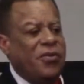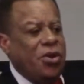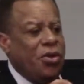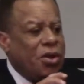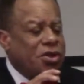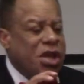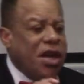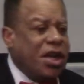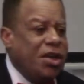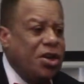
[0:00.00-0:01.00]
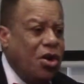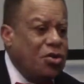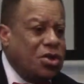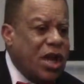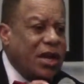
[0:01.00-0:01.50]
for you that are taking
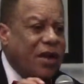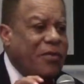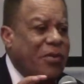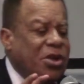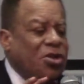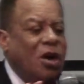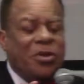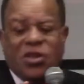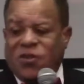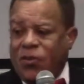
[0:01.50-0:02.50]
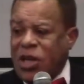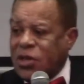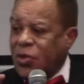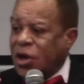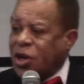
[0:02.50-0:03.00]
notes, I, have been talking about this for
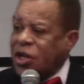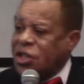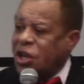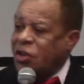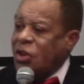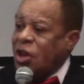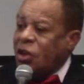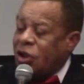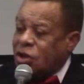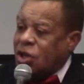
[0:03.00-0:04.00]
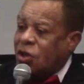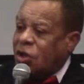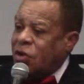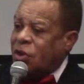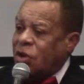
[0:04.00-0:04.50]
weeks and we're going to continue. There,
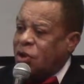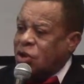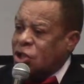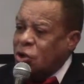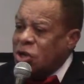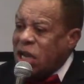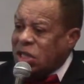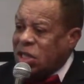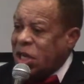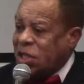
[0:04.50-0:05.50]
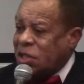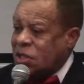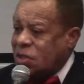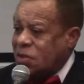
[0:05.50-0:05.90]
there, there, there's two destinies.